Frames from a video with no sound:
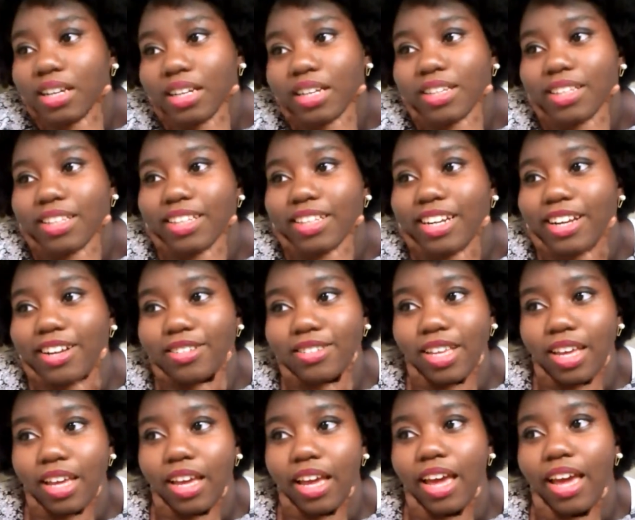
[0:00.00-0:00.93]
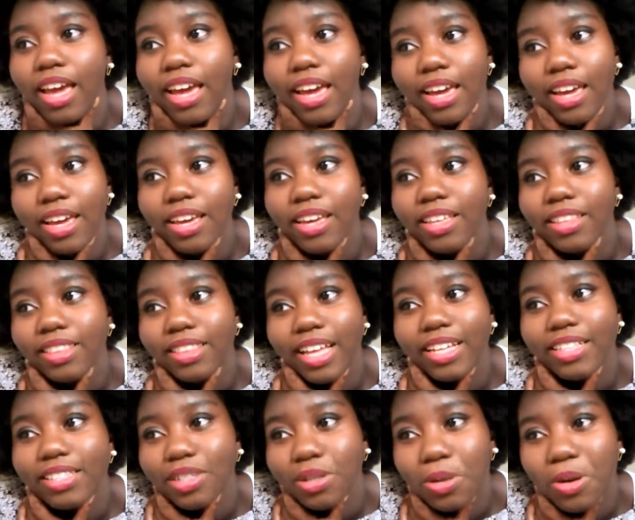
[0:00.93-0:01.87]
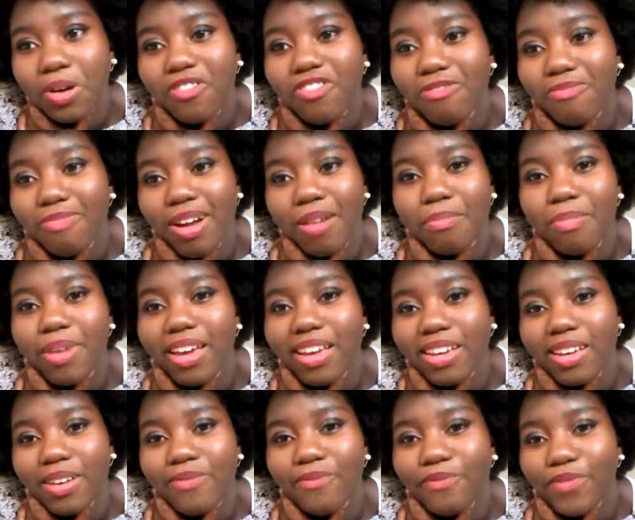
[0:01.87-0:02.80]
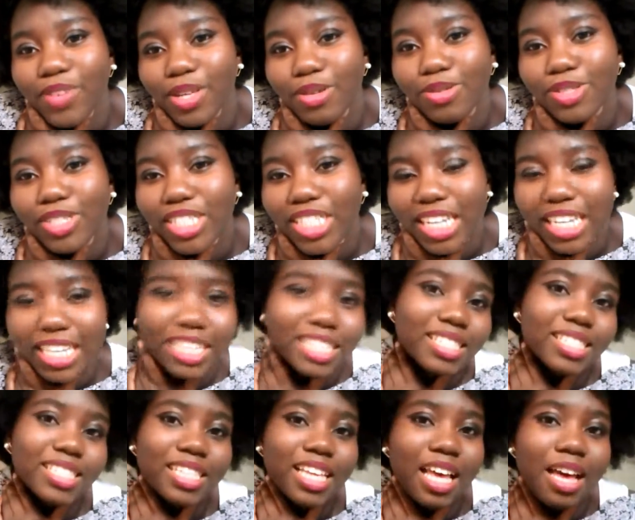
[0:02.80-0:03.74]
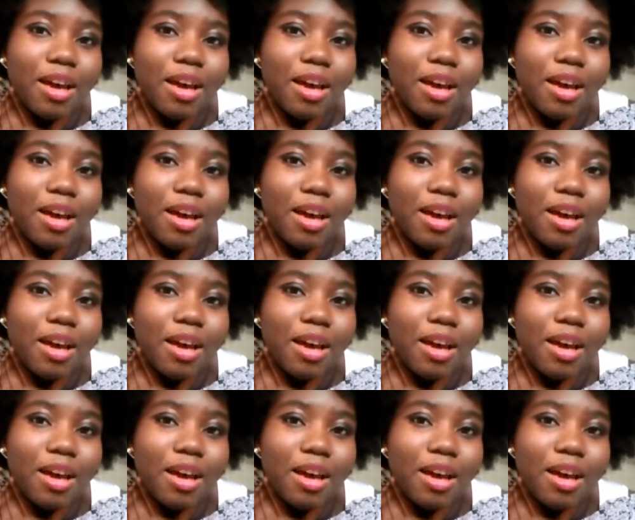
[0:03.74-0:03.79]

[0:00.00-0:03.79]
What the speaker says: And then I was like, hey, that's a quote from my man Confucius.